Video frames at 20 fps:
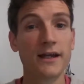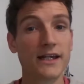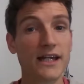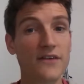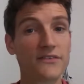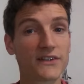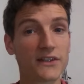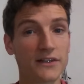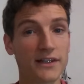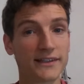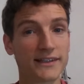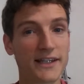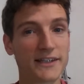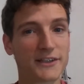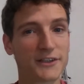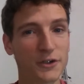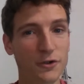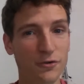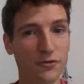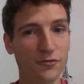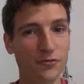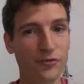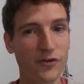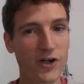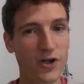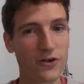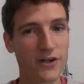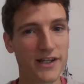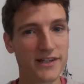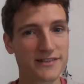If something says gluten-free
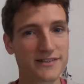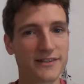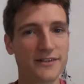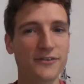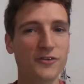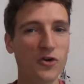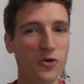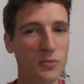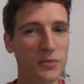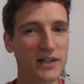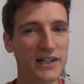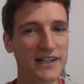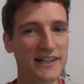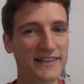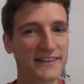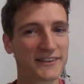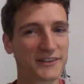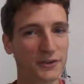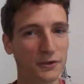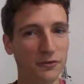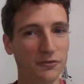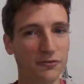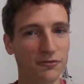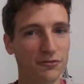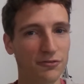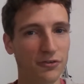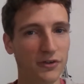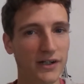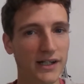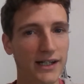on it, normally it's
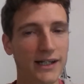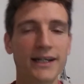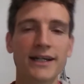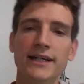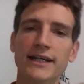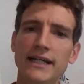gluten-free.